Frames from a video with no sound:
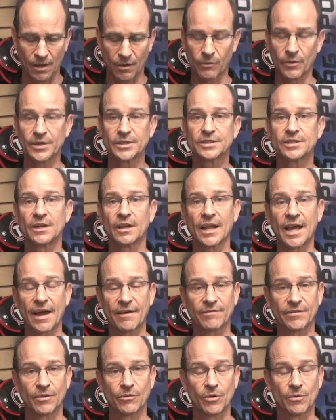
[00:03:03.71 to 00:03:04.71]
We still
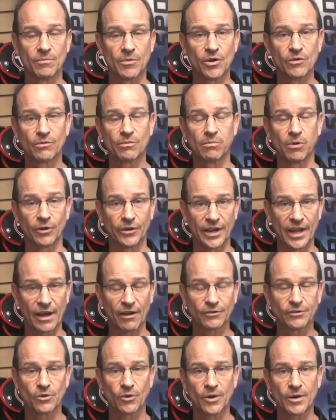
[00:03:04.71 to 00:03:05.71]
have the removable
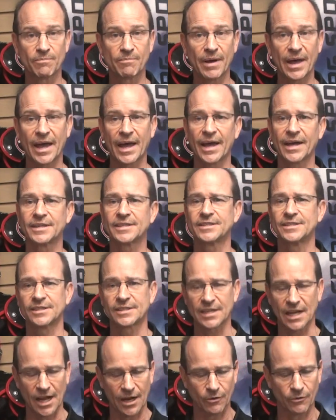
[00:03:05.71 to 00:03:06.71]
deltoid pads,
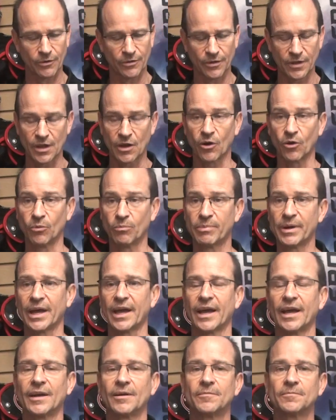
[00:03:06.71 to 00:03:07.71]
just like with the old
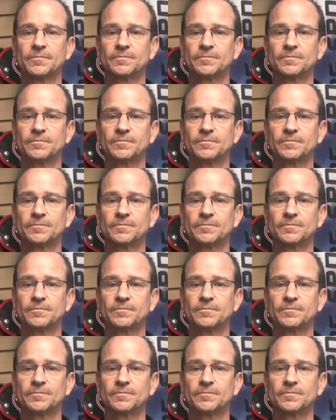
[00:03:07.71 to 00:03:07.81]
pad.